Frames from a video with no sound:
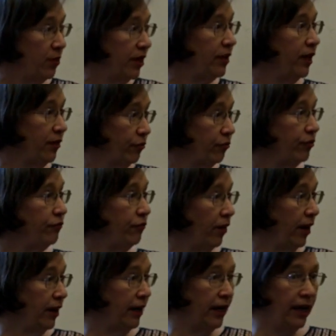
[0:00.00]
Monday through
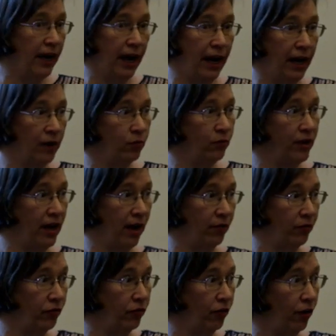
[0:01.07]
Friday, and we
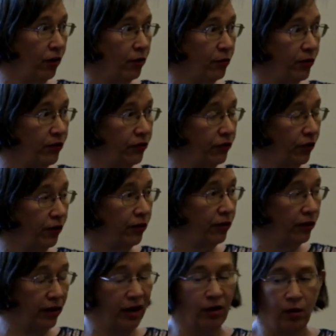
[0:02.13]
have a chart. We
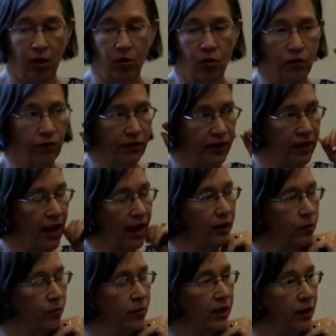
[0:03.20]
start, and I'll go over that
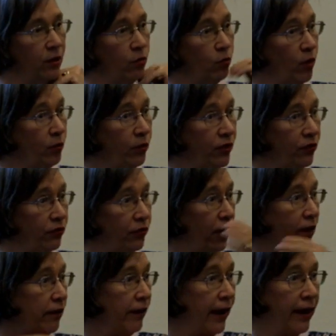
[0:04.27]
in a minute, when we
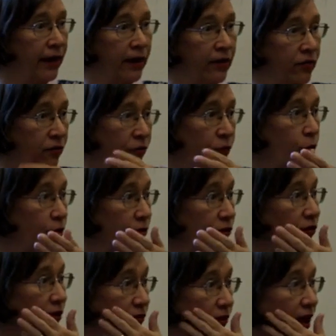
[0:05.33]
start, and it's 4 to
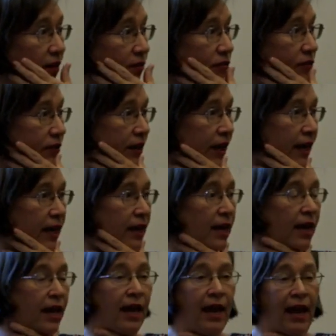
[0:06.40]
6 hours a day.
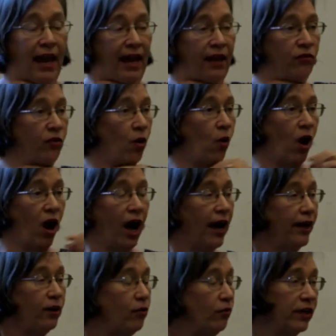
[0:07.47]
And so
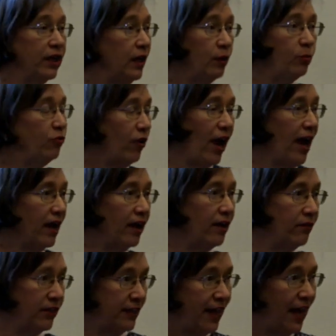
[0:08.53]
I don't keep track
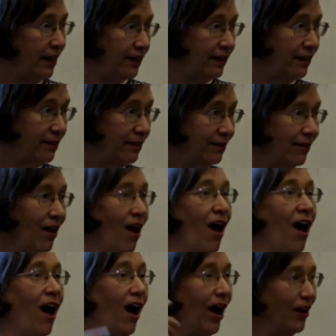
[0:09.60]
of attendance,
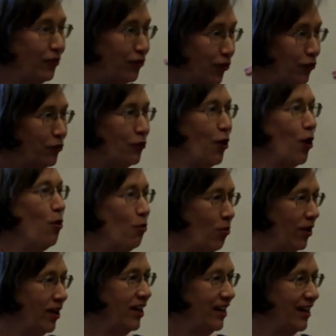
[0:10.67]
I just know
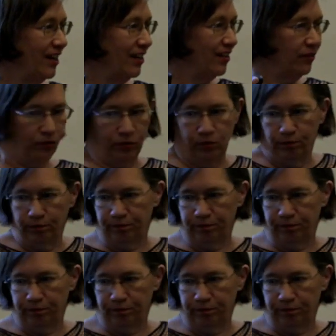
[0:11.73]
what it is.